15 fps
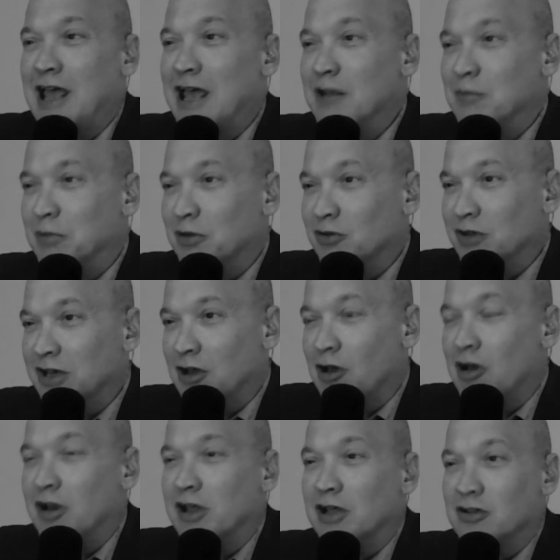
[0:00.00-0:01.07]
building an
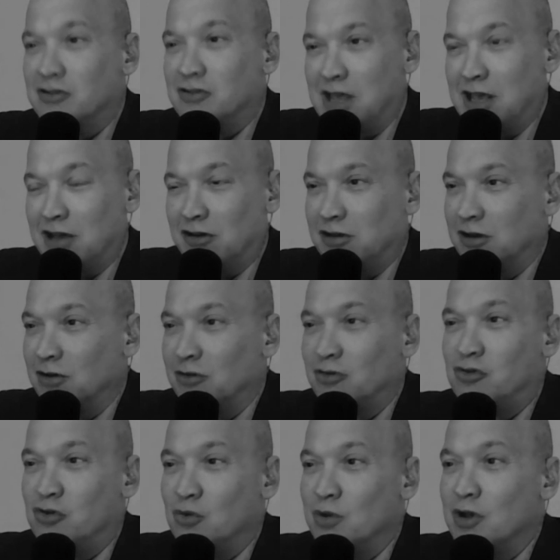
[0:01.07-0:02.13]
audience, and you know, just
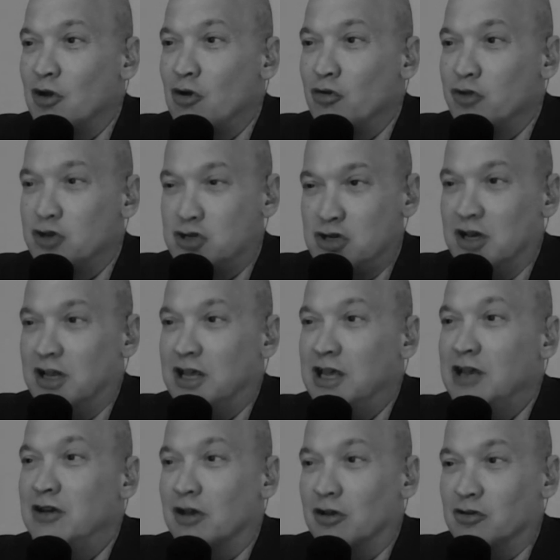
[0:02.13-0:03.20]
doing all this shit. He
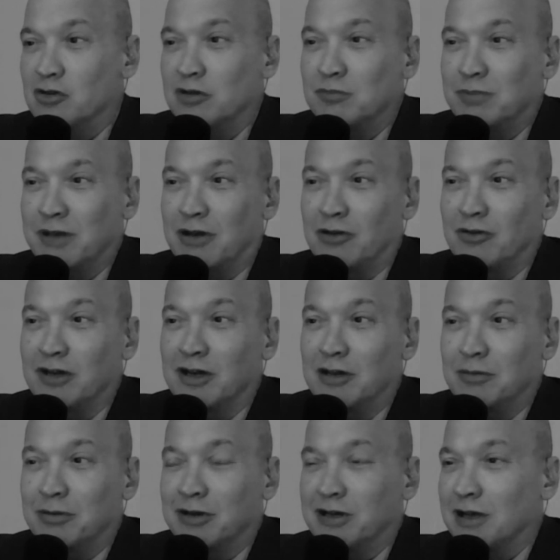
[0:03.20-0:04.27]
does it better than
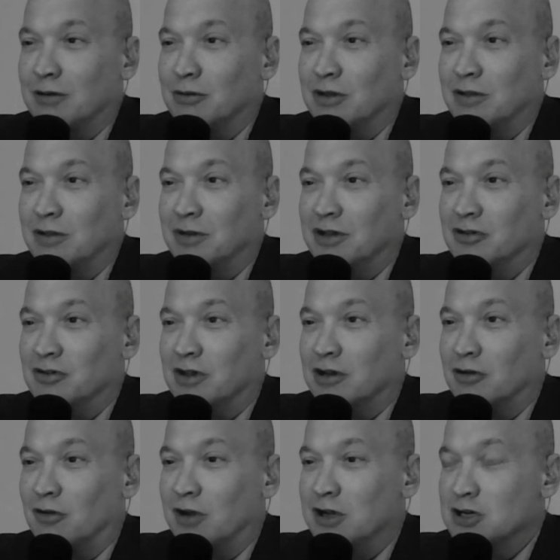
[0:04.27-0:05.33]
anybody. I mean, he's got
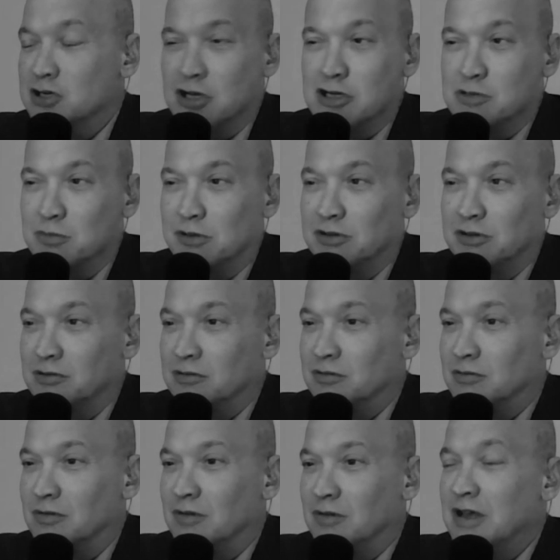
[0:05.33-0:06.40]
great judgment. And
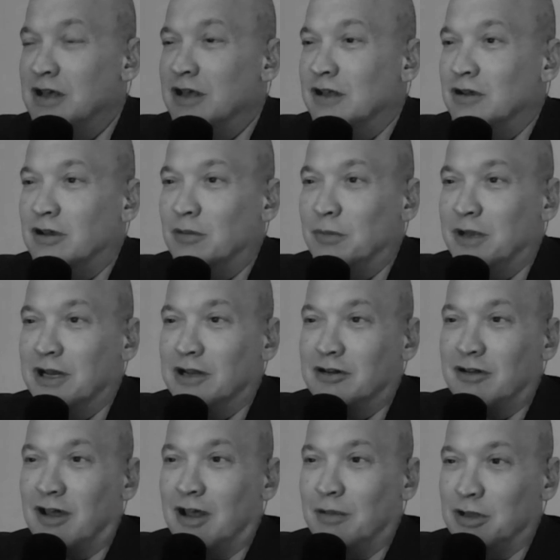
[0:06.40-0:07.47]
comedic
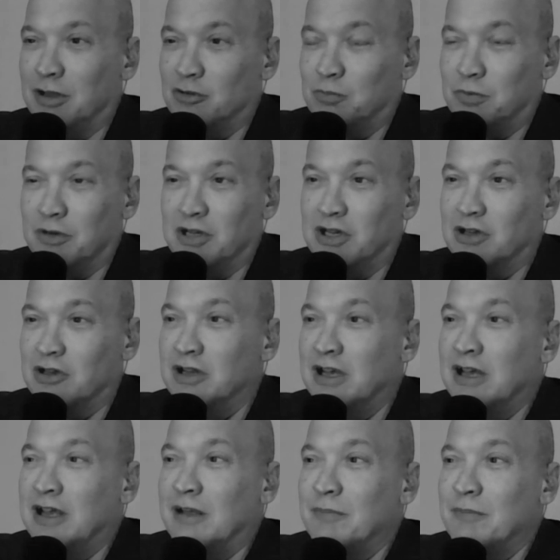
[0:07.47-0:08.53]
timing is pretty good.
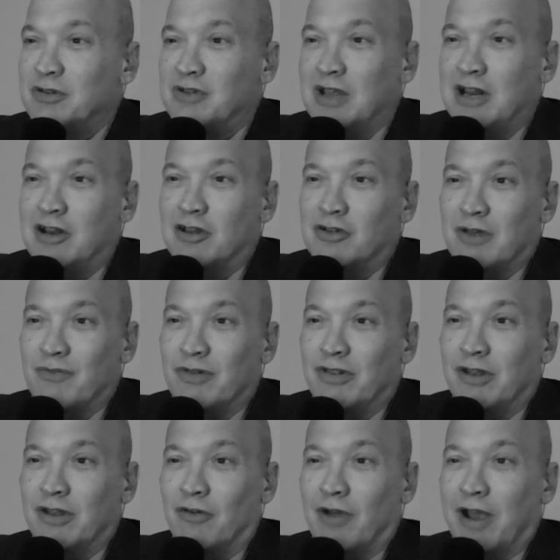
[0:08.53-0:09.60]
Let's say he does everything
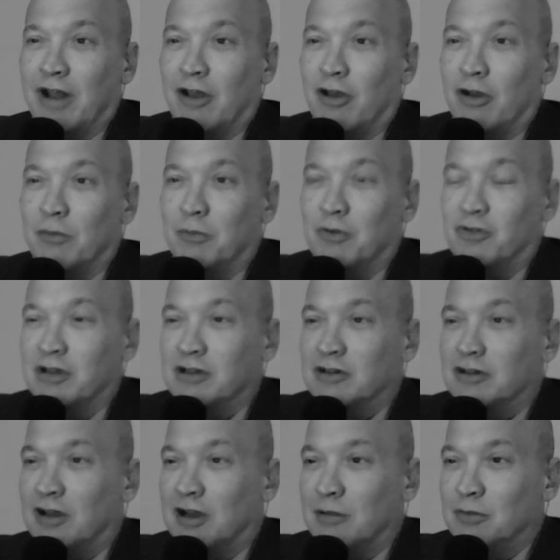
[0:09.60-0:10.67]
right 100% of the
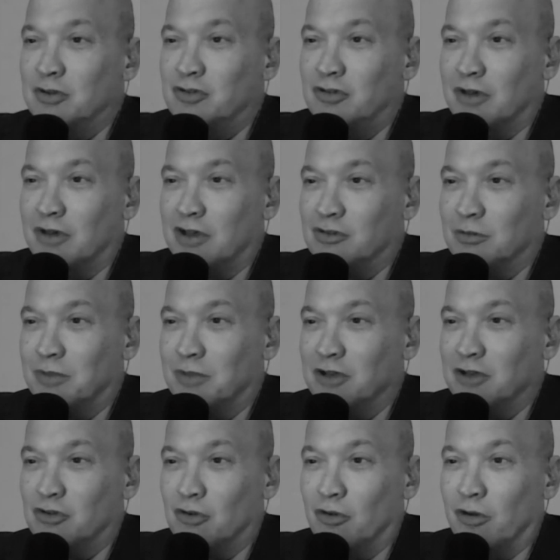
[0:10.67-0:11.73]
time. He still has some things
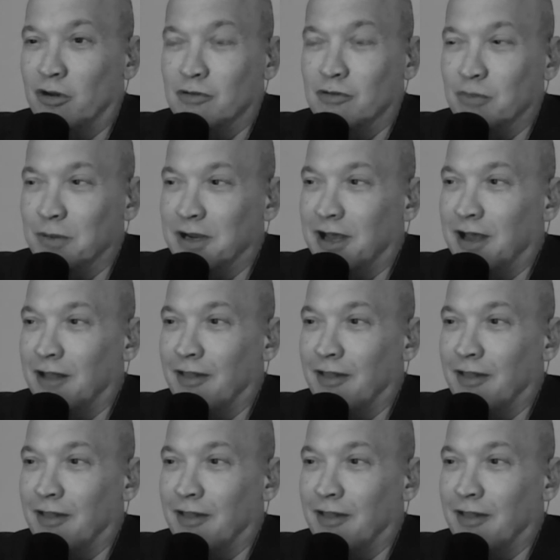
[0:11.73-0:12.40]
to learn from a guy like